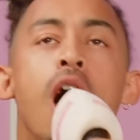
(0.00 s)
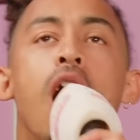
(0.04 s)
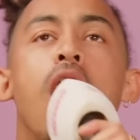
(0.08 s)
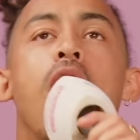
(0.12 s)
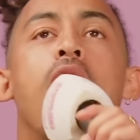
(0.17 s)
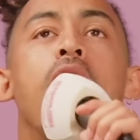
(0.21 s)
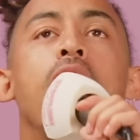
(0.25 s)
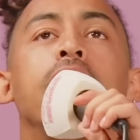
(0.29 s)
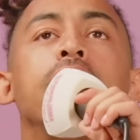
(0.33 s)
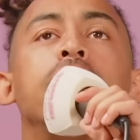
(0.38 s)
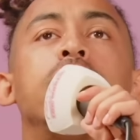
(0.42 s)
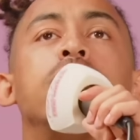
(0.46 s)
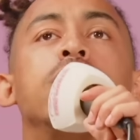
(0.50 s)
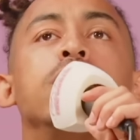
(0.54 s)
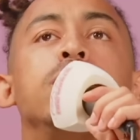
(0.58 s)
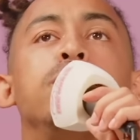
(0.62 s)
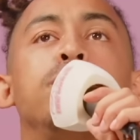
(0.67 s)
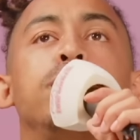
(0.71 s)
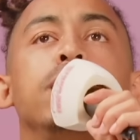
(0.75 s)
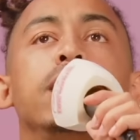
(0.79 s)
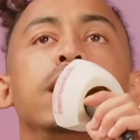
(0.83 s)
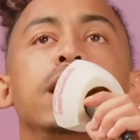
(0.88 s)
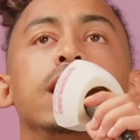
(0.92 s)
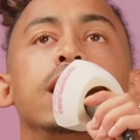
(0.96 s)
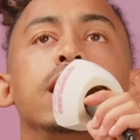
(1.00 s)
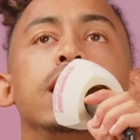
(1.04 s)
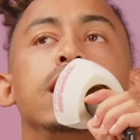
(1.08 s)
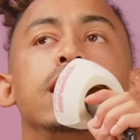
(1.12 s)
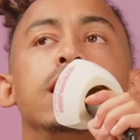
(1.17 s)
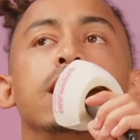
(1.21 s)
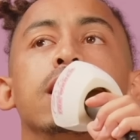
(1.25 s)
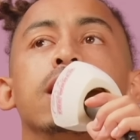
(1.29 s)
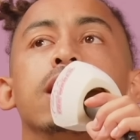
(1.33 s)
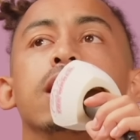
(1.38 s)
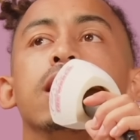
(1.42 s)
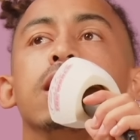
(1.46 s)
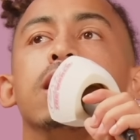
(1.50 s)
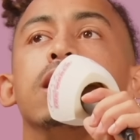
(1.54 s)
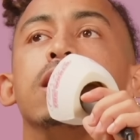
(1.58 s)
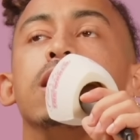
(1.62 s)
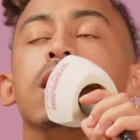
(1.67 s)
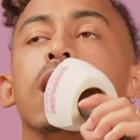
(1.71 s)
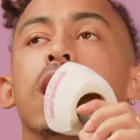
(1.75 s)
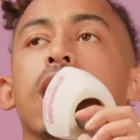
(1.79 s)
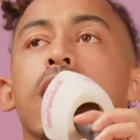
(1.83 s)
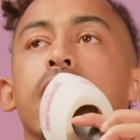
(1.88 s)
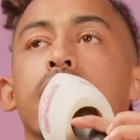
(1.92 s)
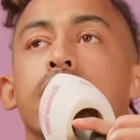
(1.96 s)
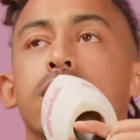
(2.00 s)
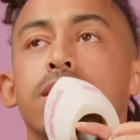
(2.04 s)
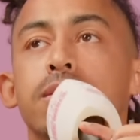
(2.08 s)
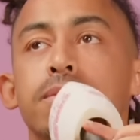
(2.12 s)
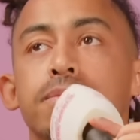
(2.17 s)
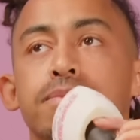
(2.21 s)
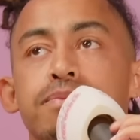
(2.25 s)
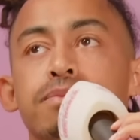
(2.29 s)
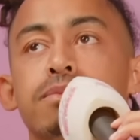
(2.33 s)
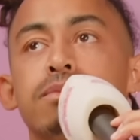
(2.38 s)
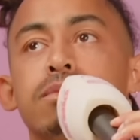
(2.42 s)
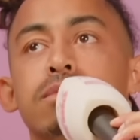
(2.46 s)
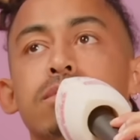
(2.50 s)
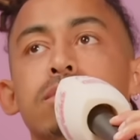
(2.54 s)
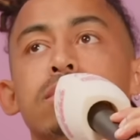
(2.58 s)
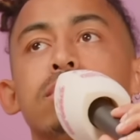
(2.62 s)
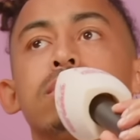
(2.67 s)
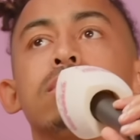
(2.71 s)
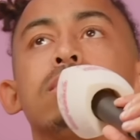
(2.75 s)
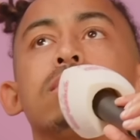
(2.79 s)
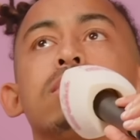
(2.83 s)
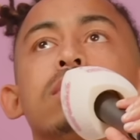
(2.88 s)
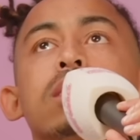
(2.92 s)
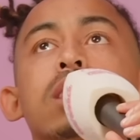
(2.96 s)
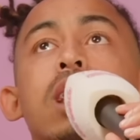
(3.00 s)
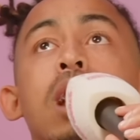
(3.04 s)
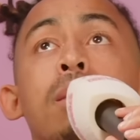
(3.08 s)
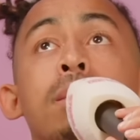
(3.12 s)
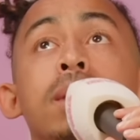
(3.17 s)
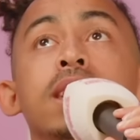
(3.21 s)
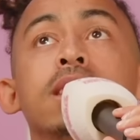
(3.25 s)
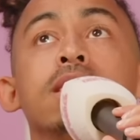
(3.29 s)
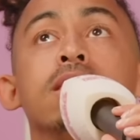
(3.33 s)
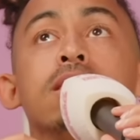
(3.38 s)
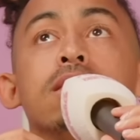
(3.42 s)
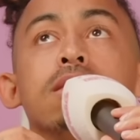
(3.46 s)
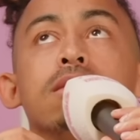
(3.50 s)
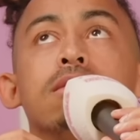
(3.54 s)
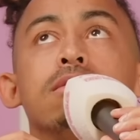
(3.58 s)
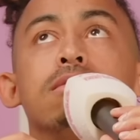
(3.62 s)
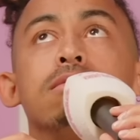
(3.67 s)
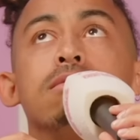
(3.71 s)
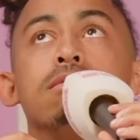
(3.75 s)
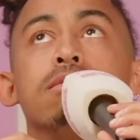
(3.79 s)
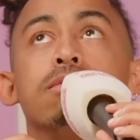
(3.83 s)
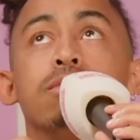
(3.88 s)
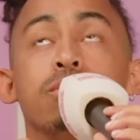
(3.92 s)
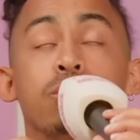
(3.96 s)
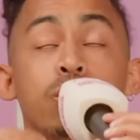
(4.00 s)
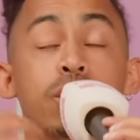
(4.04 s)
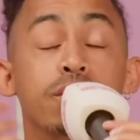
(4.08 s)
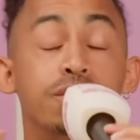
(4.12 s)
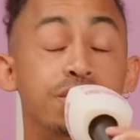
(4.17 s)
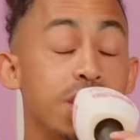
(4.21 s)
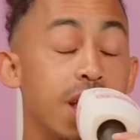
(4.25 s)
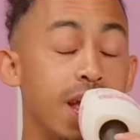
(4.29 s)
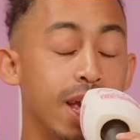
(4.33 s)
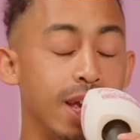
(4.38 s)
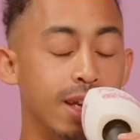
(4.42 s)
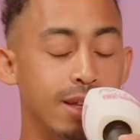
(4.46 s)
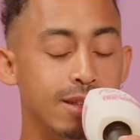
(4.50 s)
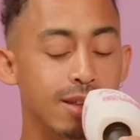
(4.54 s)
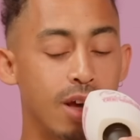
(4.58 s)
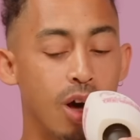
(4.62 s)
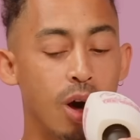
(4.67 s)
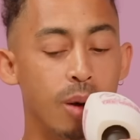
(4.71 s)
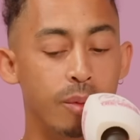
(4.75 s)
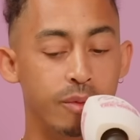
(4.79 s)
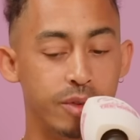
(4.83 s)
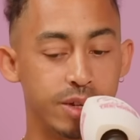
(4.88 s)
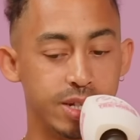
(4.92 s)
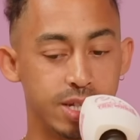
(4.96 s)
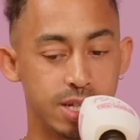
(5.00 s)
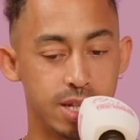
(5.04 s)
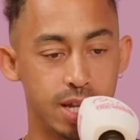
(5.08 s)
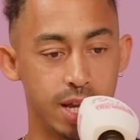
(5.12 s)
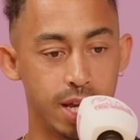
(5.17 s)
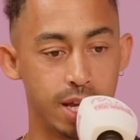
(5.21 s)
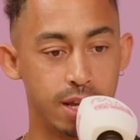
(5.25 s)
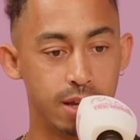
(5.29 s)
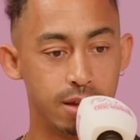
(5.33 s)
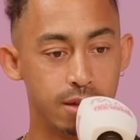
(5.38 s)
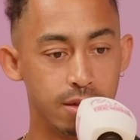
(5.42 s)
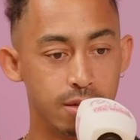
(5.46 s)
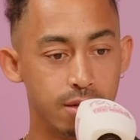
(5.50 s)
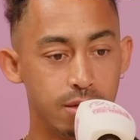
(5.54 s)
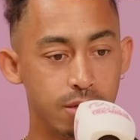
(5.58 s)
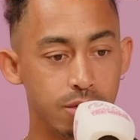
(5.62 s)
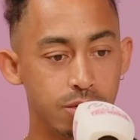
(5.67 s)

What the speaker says: I could be like, I mean, with Jade, obviously,